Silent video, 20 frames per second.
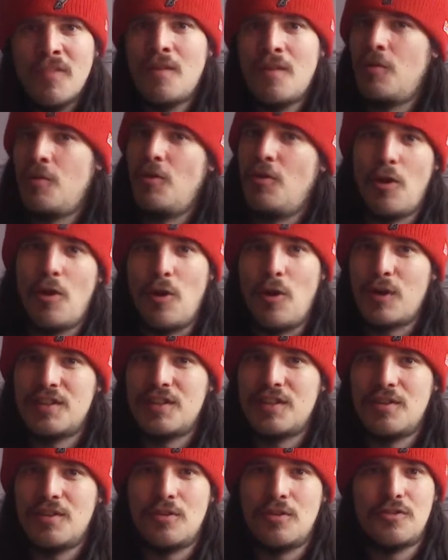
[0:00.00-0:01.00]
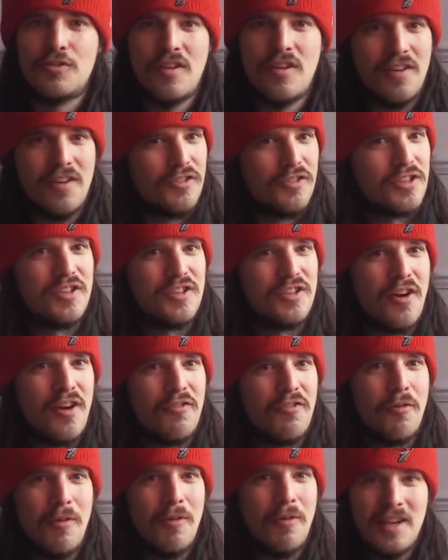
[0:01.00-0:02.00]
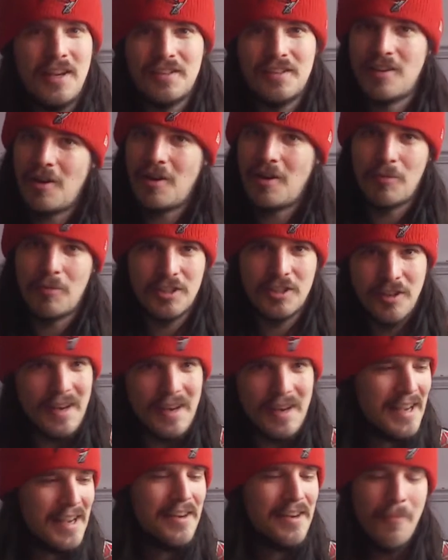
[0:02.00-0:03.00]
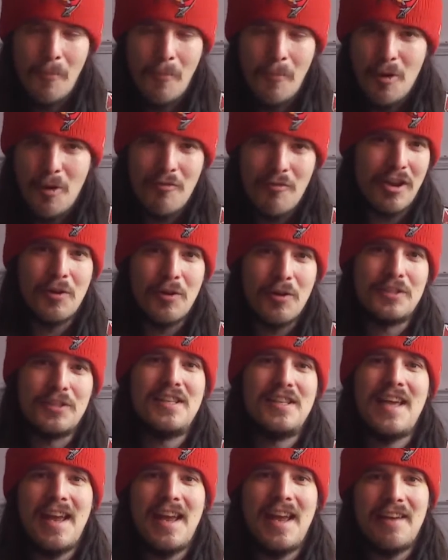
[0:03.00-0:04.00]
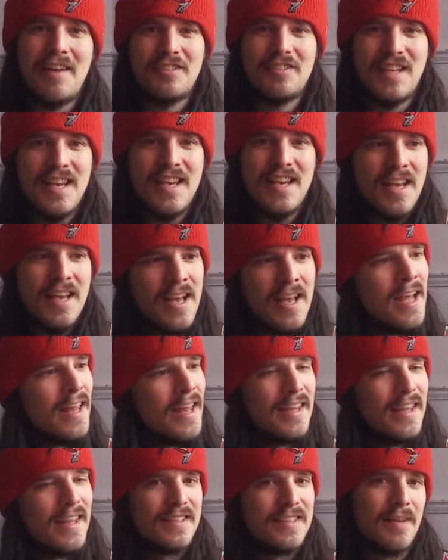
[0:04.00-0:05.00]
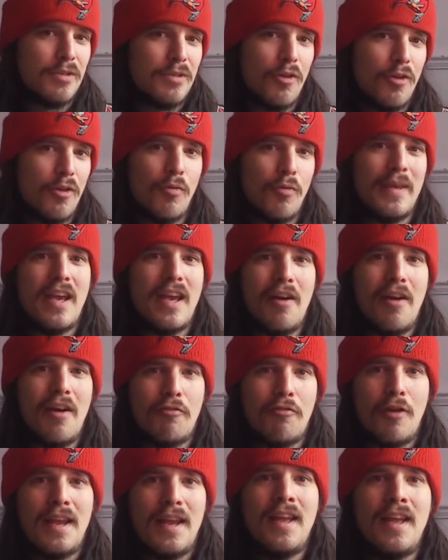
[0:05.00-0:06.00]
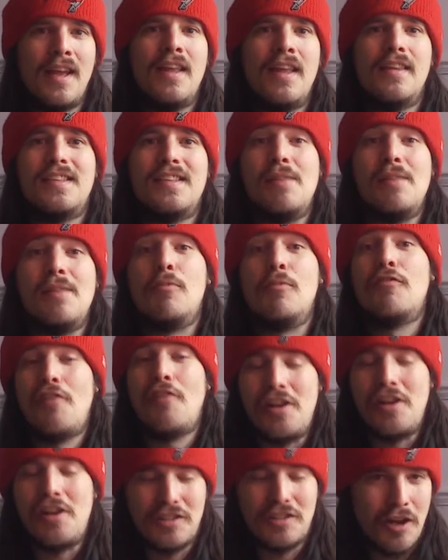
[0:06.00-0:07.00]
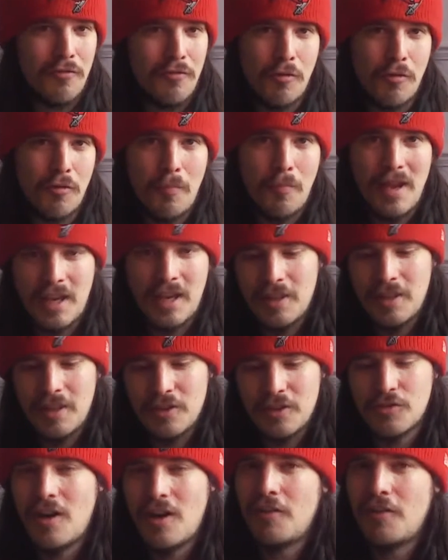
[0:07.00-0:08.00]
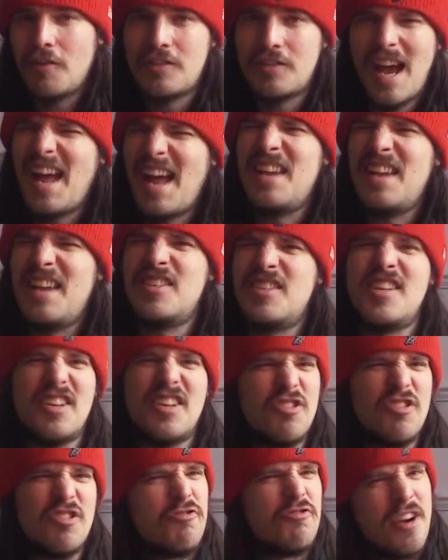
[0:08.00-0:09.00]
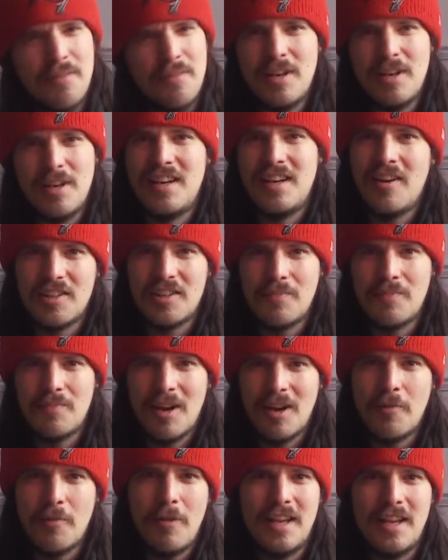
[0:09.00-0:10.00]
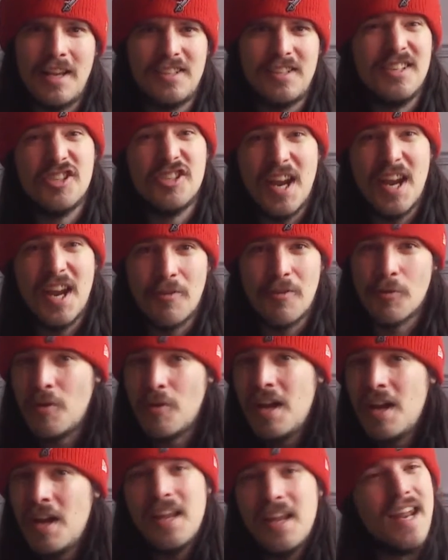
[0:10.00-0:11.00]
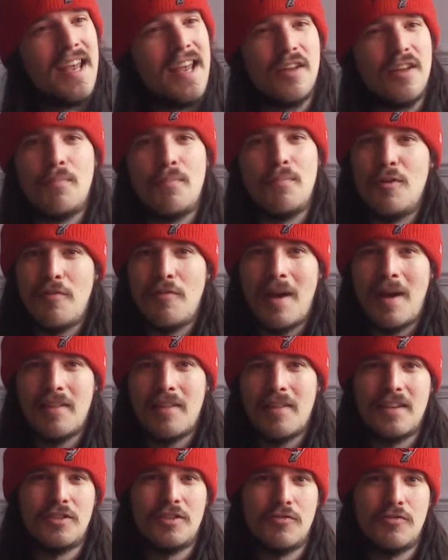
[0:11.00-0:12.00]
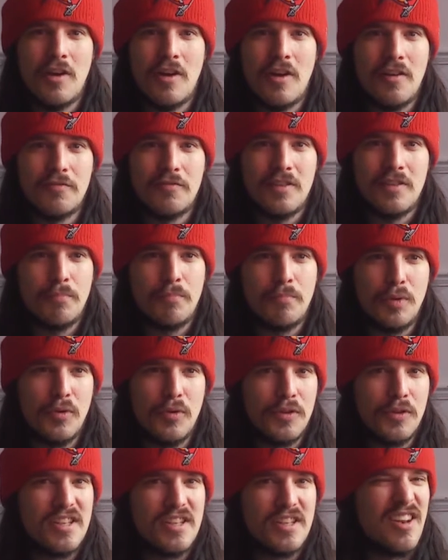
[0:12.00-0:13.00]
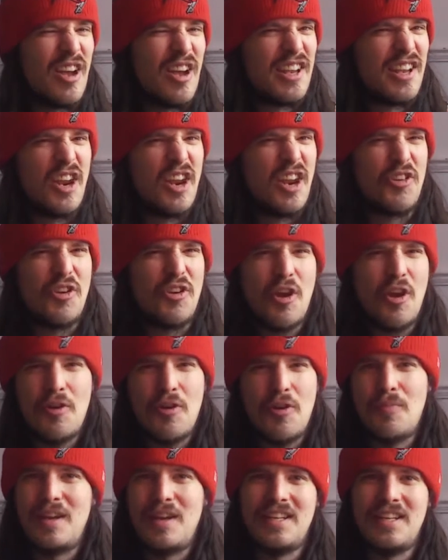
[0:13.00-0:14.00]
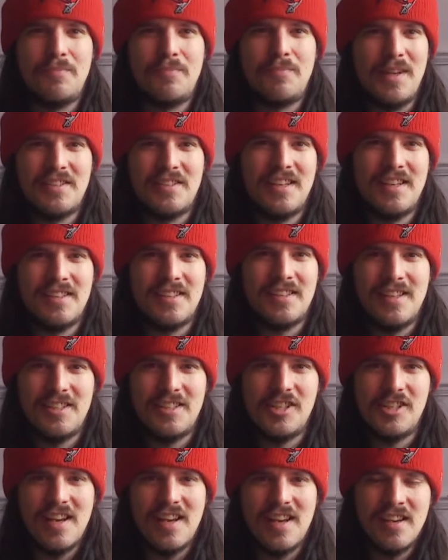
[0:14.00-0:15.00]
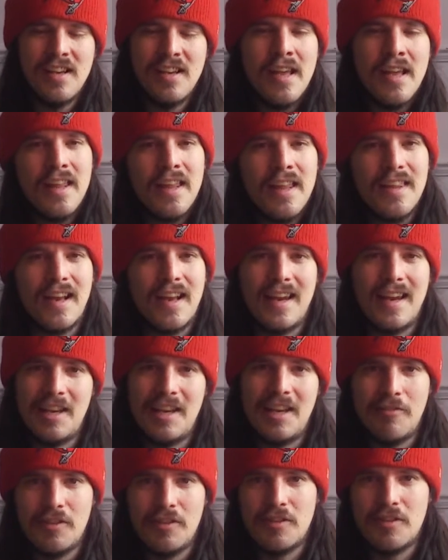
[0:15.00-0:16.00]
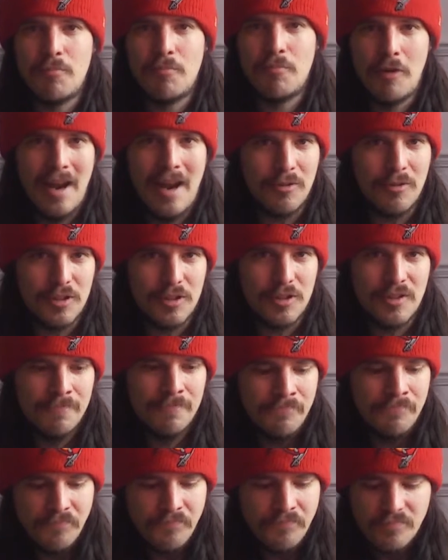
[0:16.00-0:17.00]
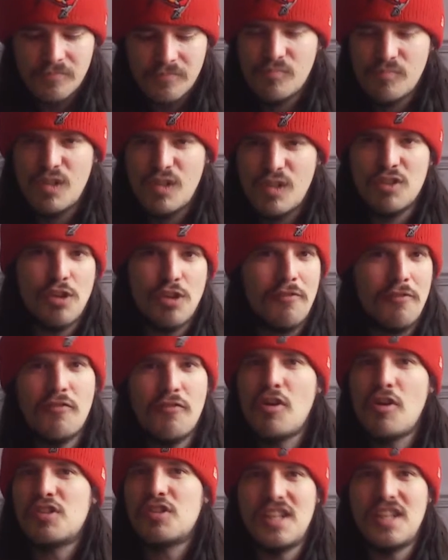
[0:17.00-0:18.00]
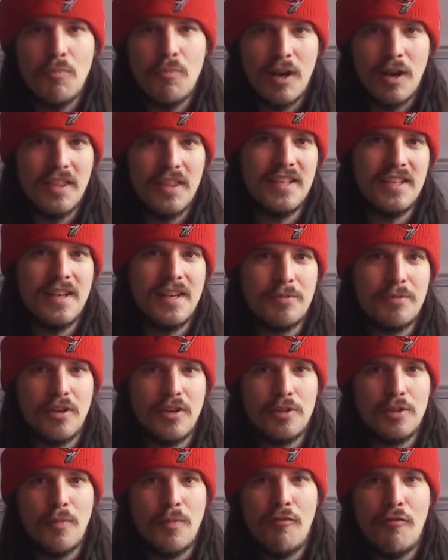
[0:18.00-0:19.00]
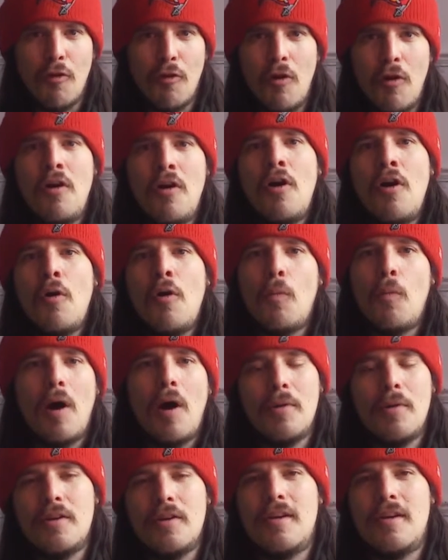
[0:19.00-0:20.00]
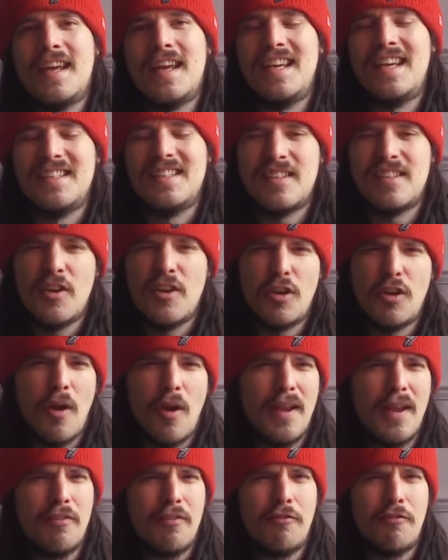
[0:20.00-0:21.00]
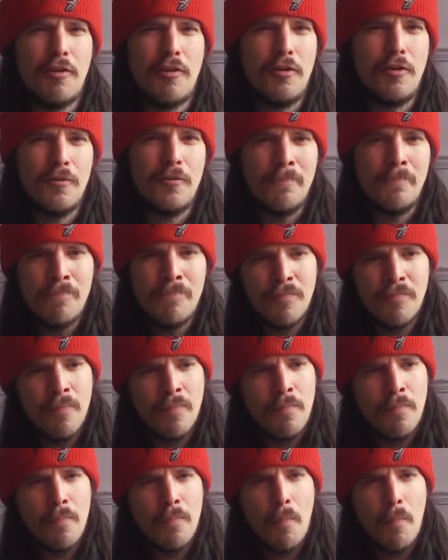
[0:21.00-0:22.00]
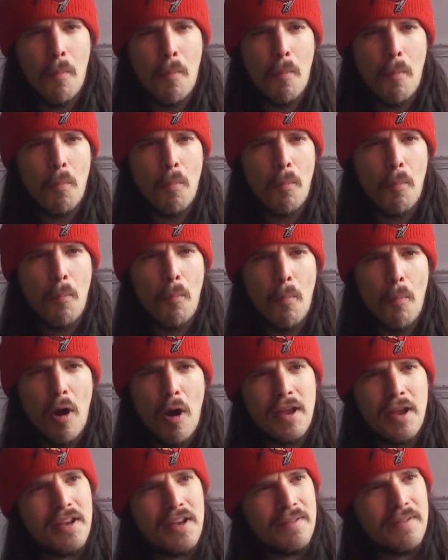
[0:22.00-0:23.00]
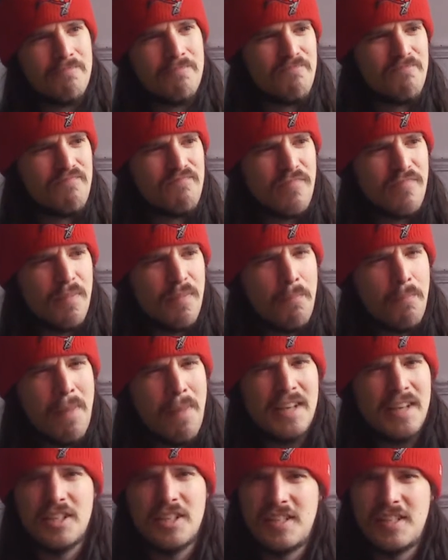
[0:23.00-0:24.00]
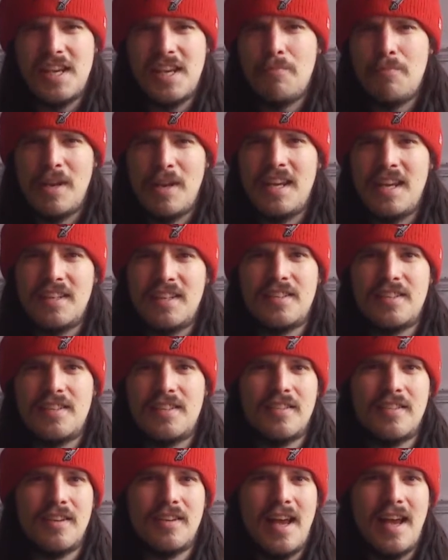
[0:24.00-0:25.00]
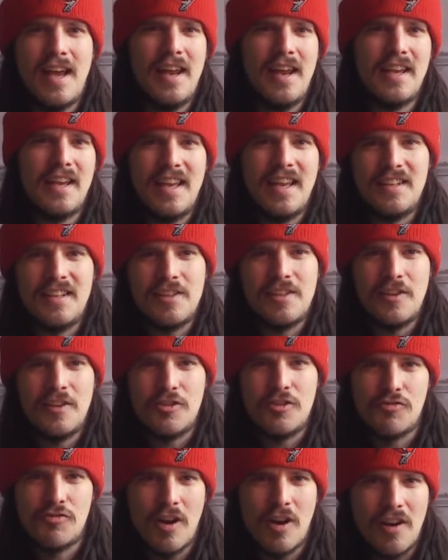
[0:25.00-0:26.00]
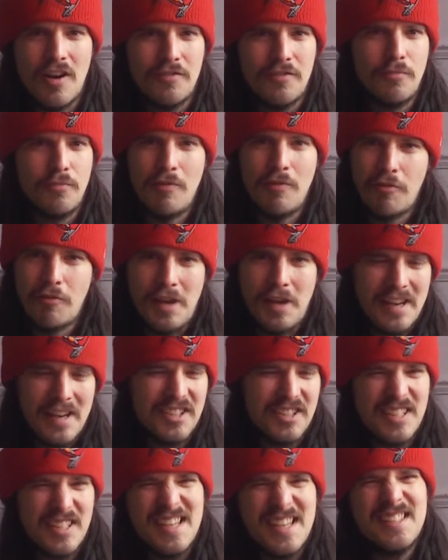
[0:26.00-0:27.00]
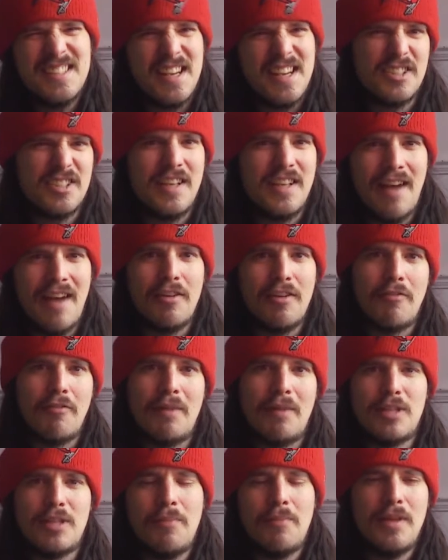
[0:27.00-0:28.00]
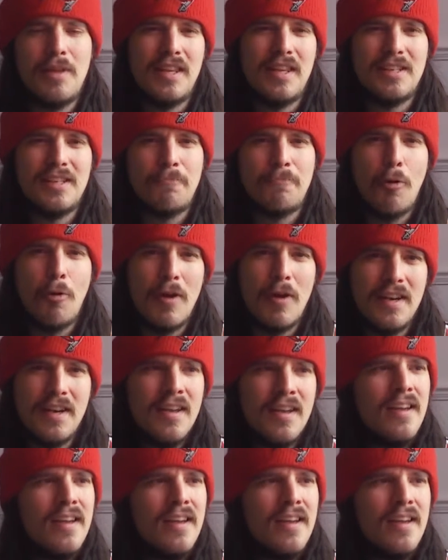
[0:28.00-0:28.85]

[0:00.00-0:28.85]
Not long until the draft, just over a week, so I'm excited. Moving on to the AFC, this episode will be covering the team with the first overall pick in the draft and an incredibly large amount of picks in general. They could move about this draft board like nobody's business this year, the Cleveland Browns. So if you've not seen one of these episodes before, what I'll be doing is going through my major team needs heading into the draft with free agency essentially having wrapped up at this point.